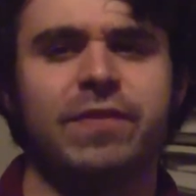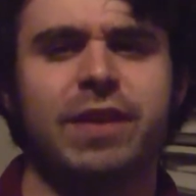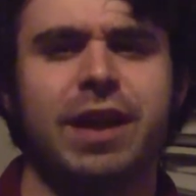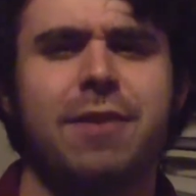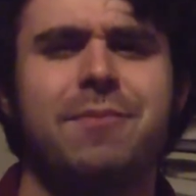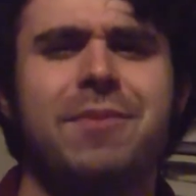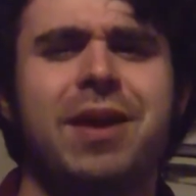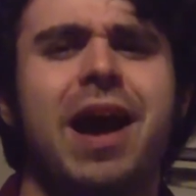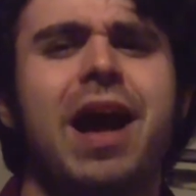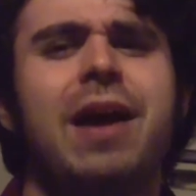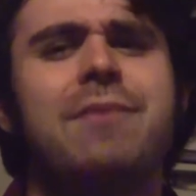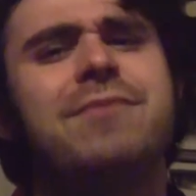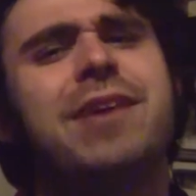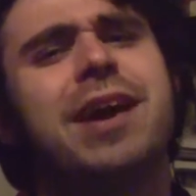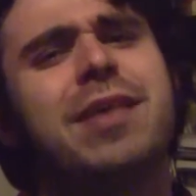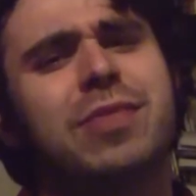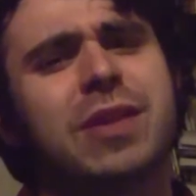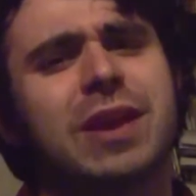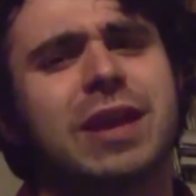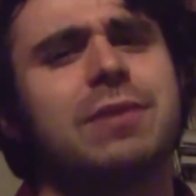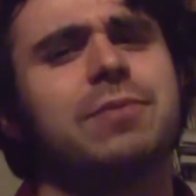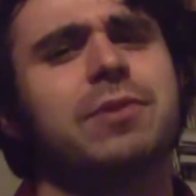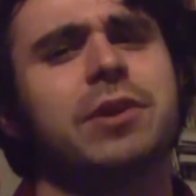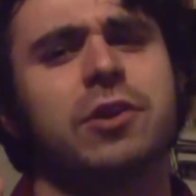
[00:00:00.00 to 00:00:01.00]
I mean, I
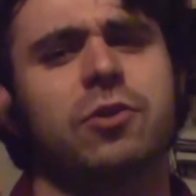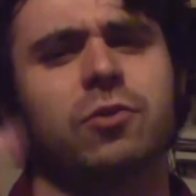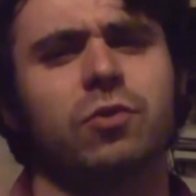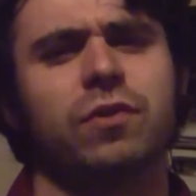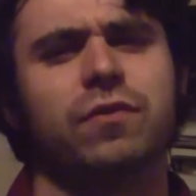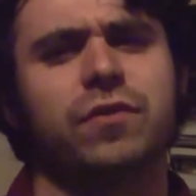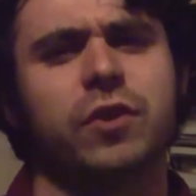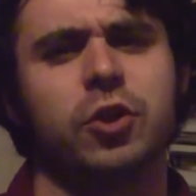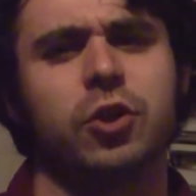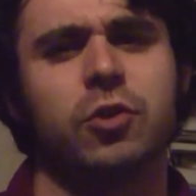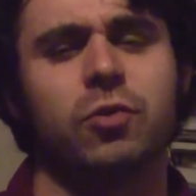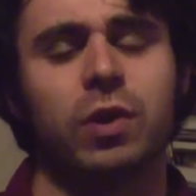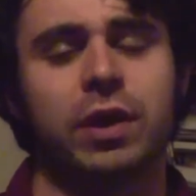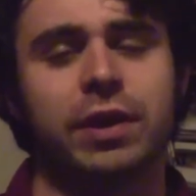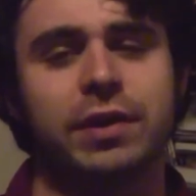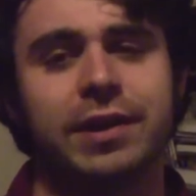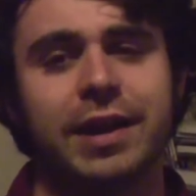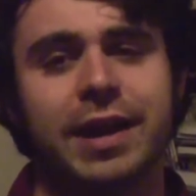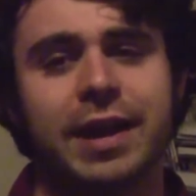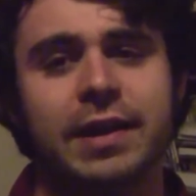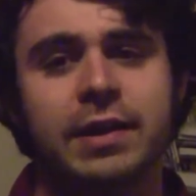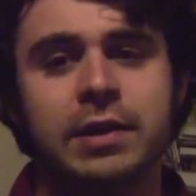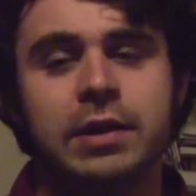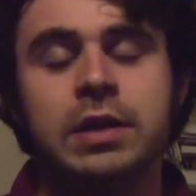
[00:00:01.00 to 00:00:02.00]
think I'm going to review it one
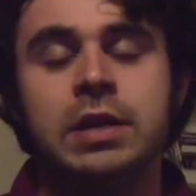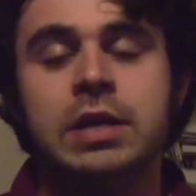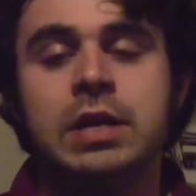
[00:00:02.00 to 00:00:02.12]
day.